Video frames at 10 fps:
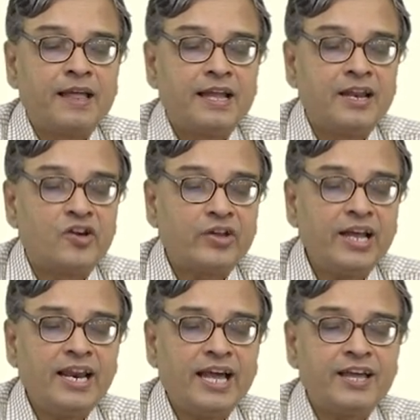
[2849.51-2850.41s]
In
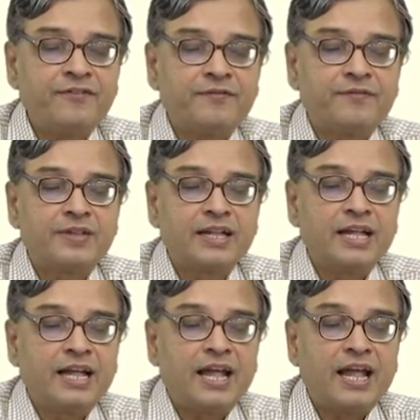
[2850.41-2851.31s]
real life,
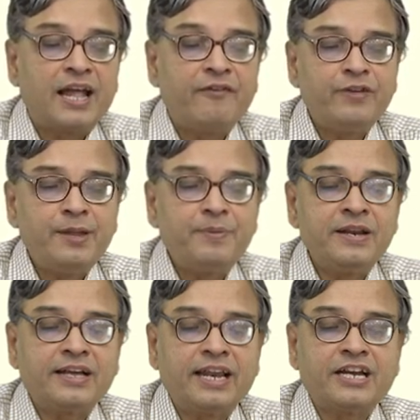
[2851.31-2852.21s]
every pin
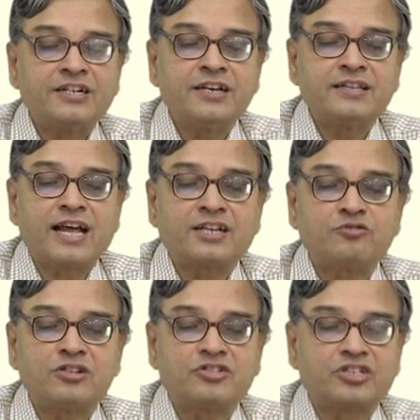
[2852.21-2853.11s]
connection in the
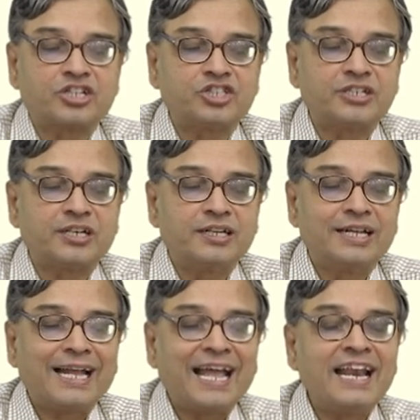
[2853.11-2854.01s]
actual structure
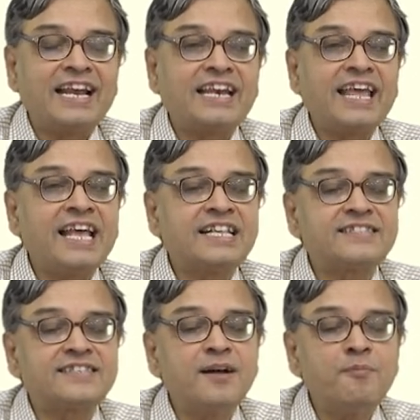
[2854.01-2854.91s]
can take
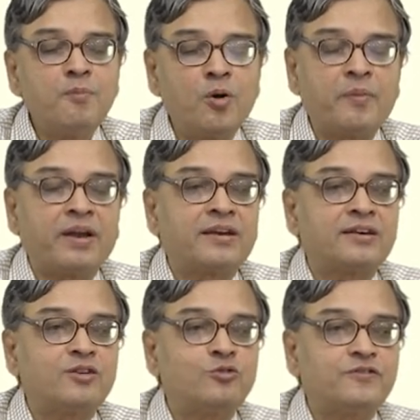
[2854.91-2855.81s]
some moment
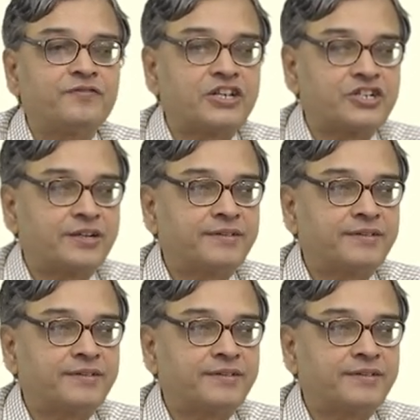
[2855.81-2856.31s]
due to friction.